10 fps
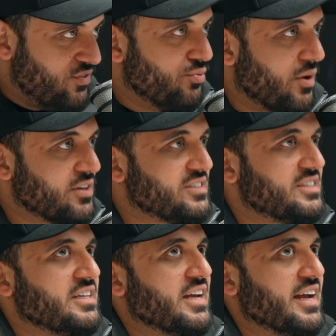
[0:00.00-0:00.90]
you want to
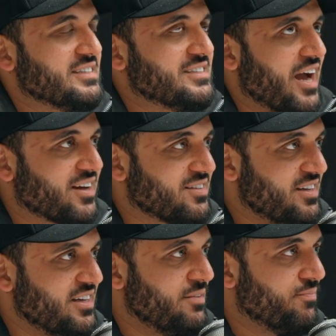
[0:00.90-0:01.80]
see
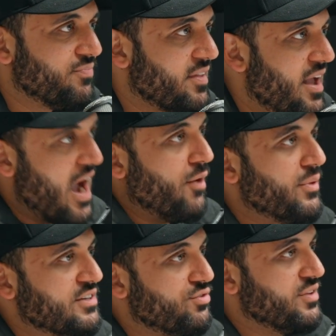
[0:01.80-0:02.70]
exactly how
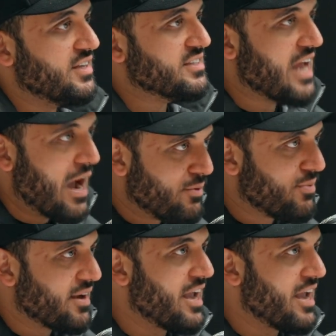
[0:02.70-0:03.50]
we do this, how we run